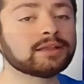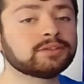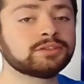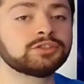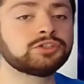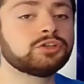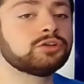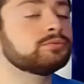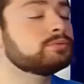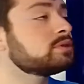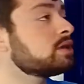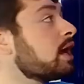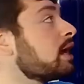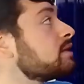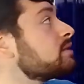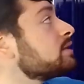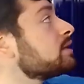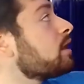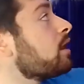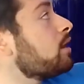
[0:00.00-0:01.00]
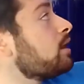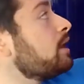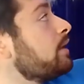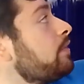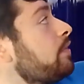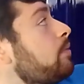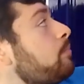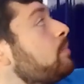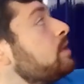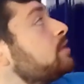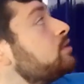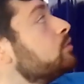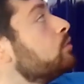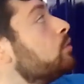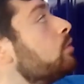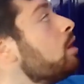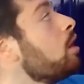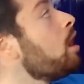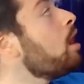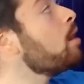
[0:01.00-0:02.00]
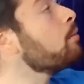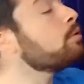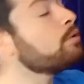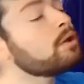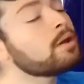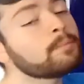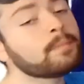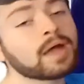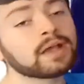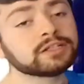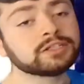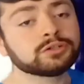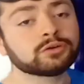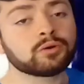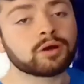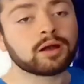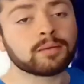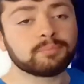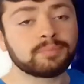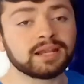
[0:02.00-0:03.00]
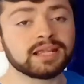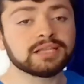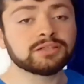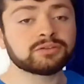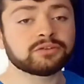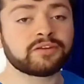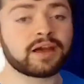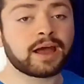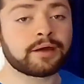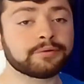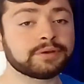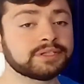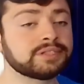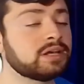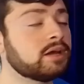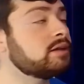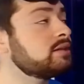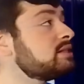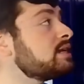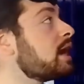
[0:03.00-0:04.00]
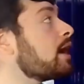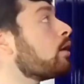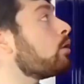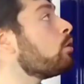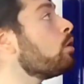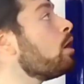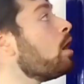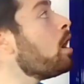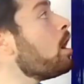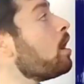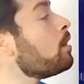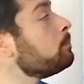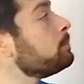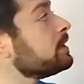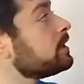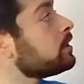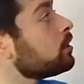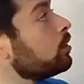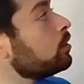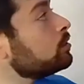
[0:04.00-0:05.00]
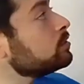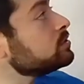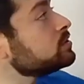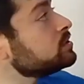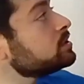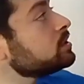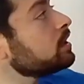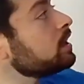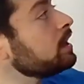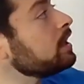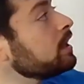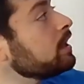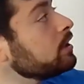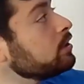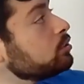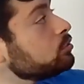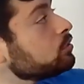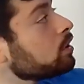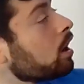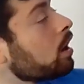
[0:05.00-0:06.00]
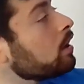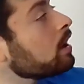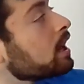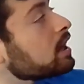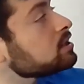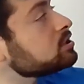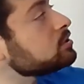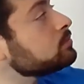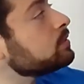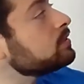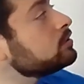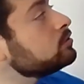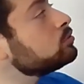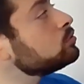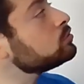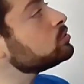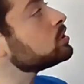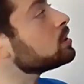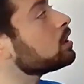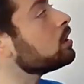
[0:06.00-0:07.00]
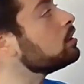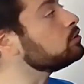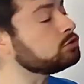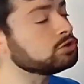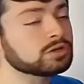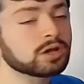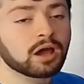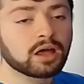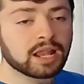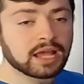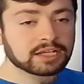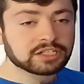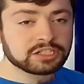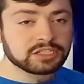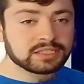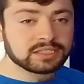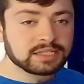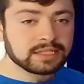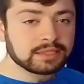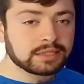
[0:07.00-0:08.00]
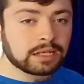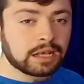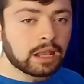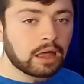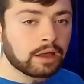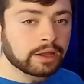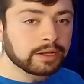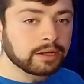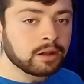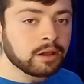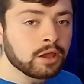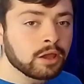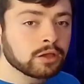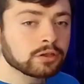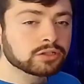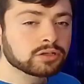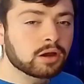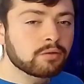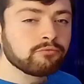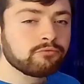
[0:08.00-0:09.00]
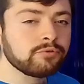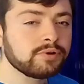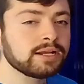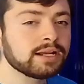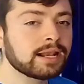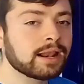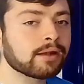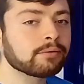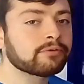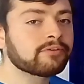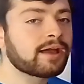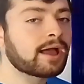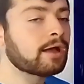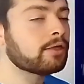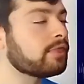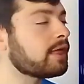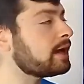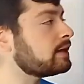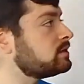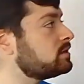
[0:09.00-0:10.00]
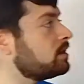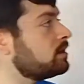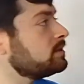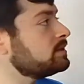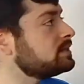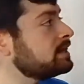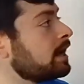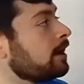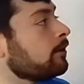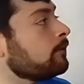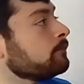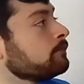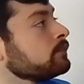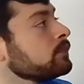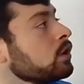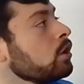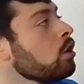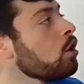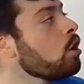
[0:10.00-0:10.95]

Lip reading: I had to do was I had to cut it in the middle. But I'm actually quite pleased with how it turned out, because you can't actually, when the doors are closed, you can't actually see the line, so I'm really glad with how that turned out.